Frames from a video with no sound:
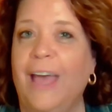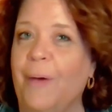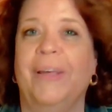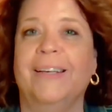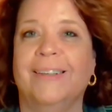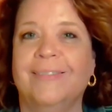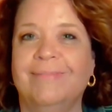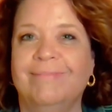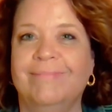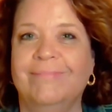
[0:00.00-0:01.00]
epic.
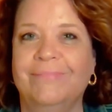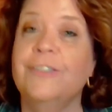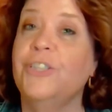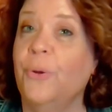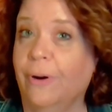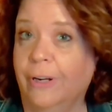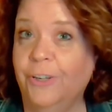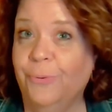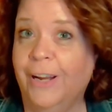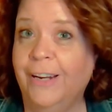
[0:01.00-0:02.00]
So, are
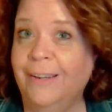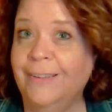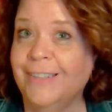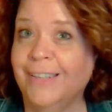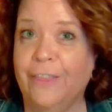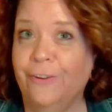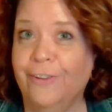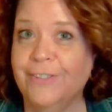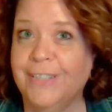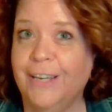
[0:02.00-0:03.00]
you ready to gather
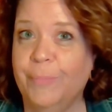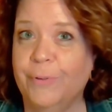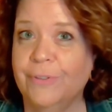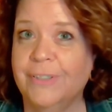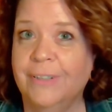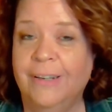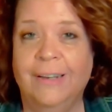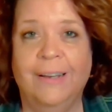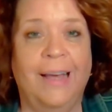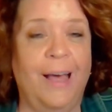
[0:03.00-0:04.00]
those samples?
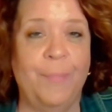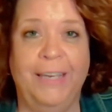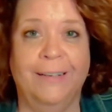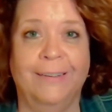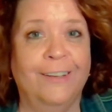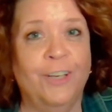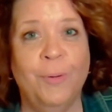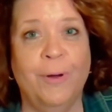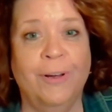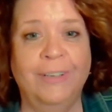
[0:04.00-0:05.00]
I mean,
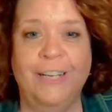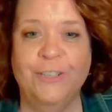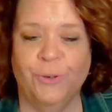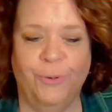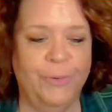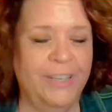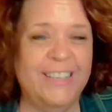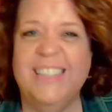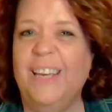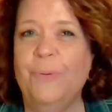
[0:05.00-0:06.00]
come on and join with
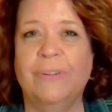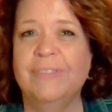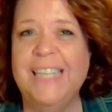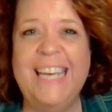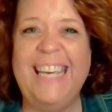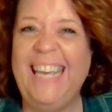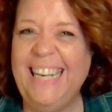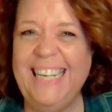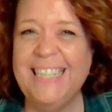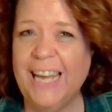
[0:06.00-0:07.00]
us. It won't take
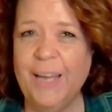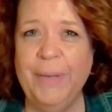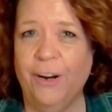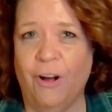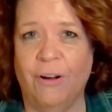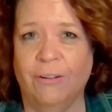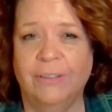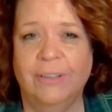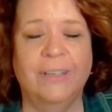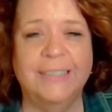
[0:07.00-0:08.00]
any time at all
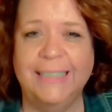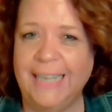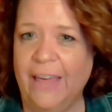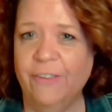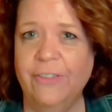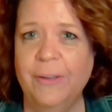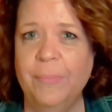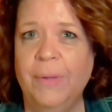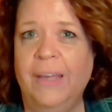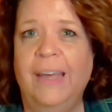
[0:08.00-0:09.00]
to gather
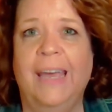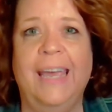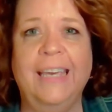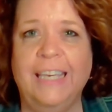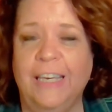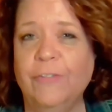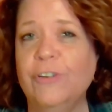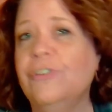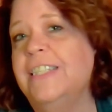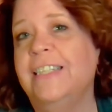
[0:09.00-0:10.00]
them and give
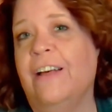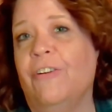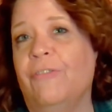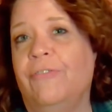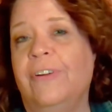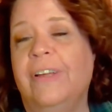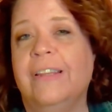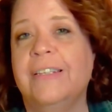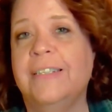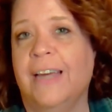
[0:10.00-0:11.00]
yourself
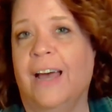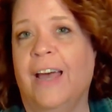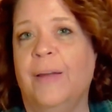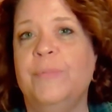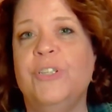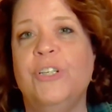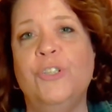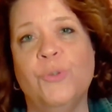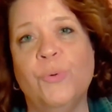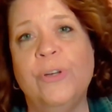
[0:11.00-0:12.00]
the time to
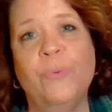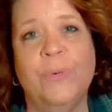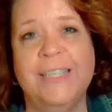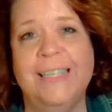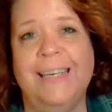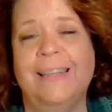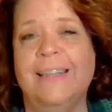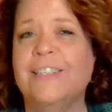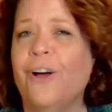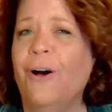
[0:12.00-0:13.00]
enjoy the whiskey
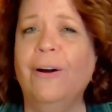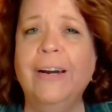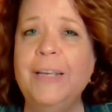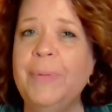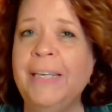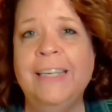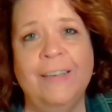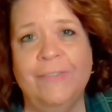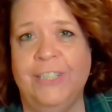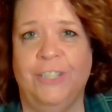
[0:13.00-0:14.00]
that's already been
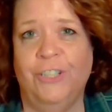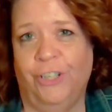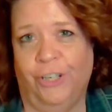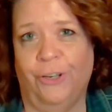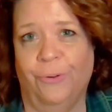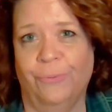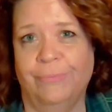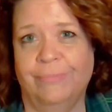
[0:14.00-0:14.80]
gifted to you.